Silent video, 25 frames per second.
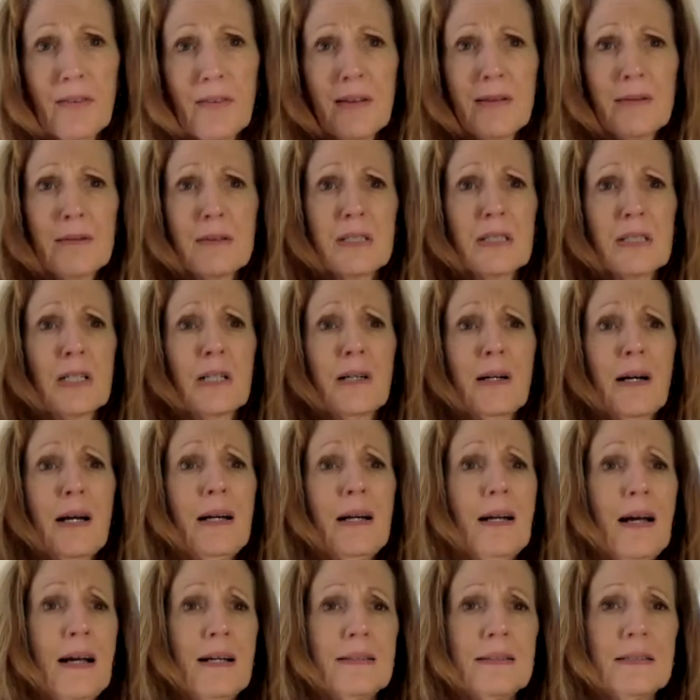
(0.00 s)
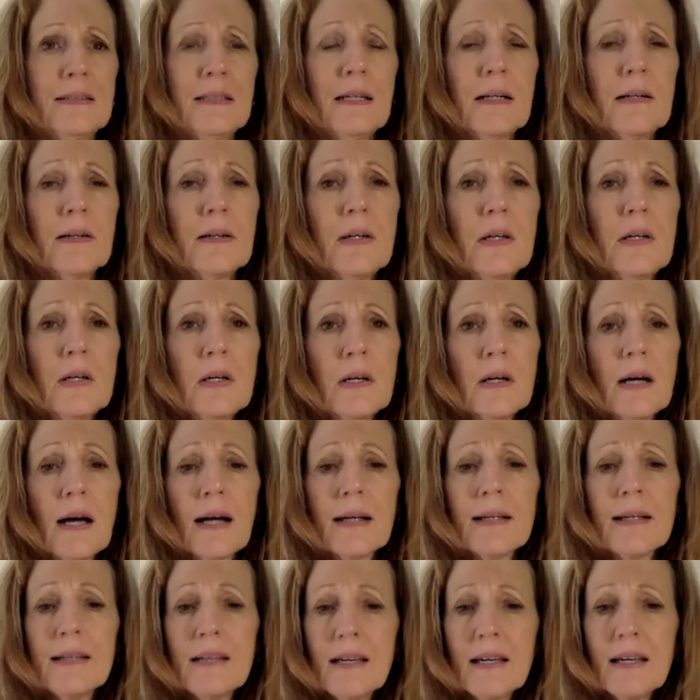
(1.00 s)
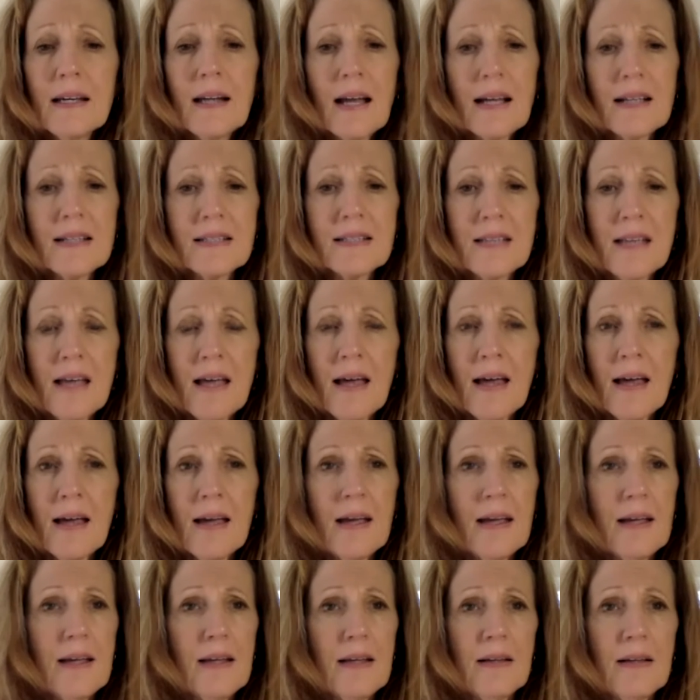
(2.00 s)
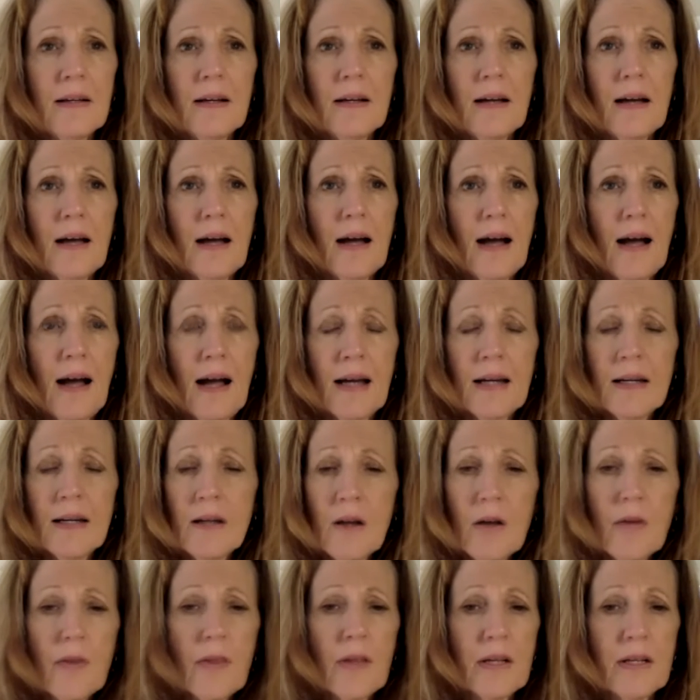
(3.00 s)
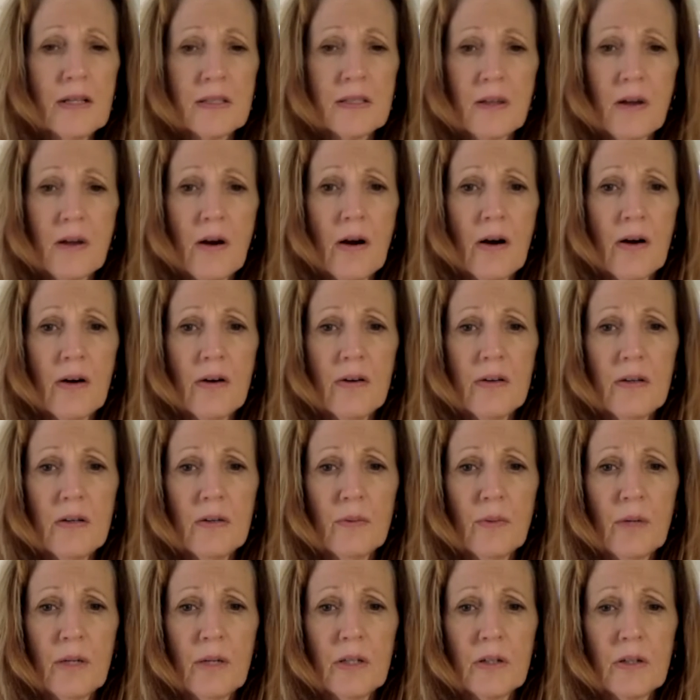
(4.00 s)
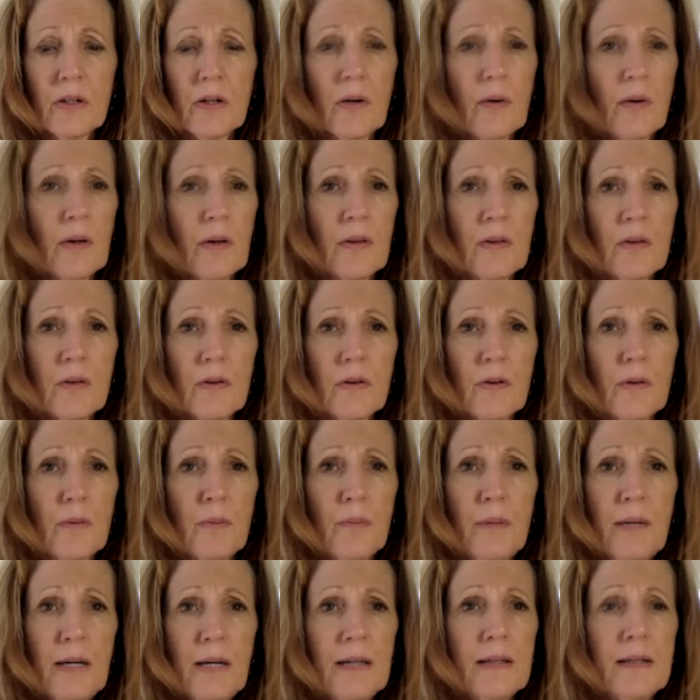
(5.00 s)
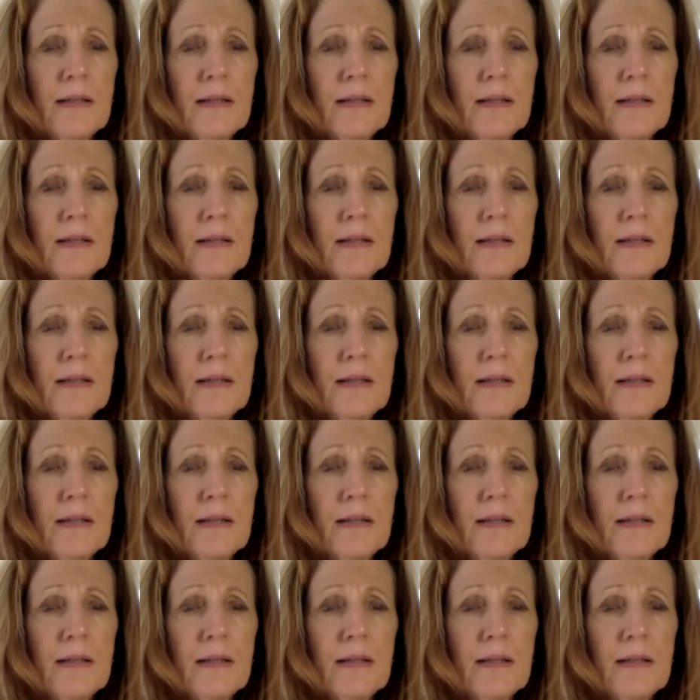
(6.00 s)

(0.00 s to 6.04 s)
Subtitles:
that was a great idea. Again, I say, I know that it's hard in what you're going through, but